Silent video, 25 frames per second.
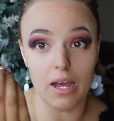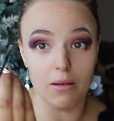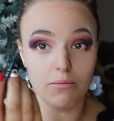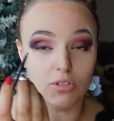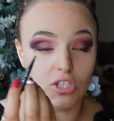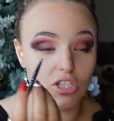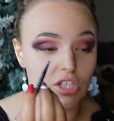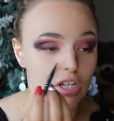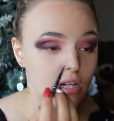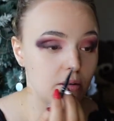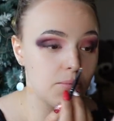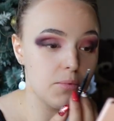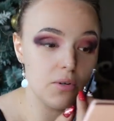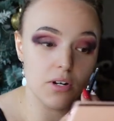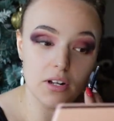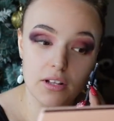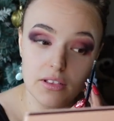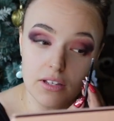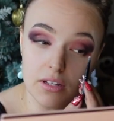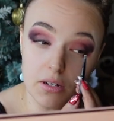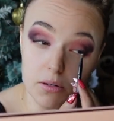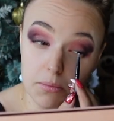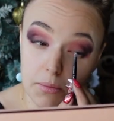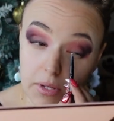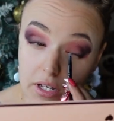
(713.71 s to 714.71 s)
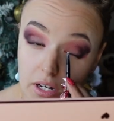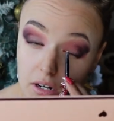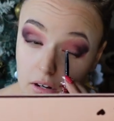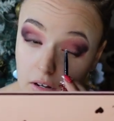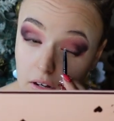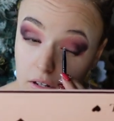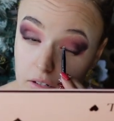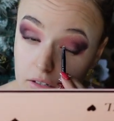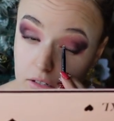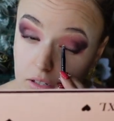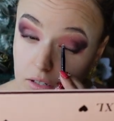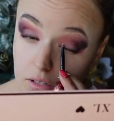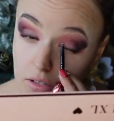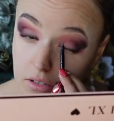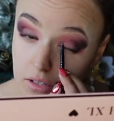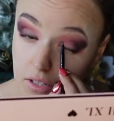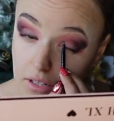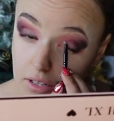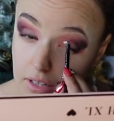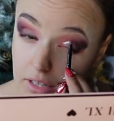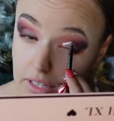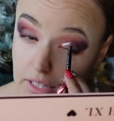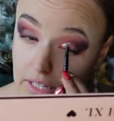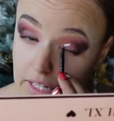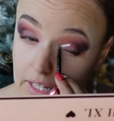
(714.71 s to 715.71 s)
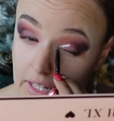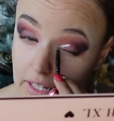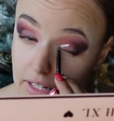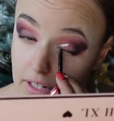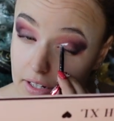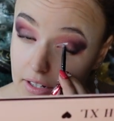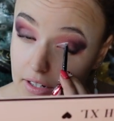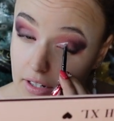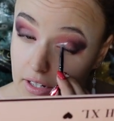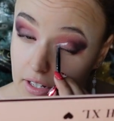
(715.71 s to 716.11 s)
I'm just gonna put a little bit on the lid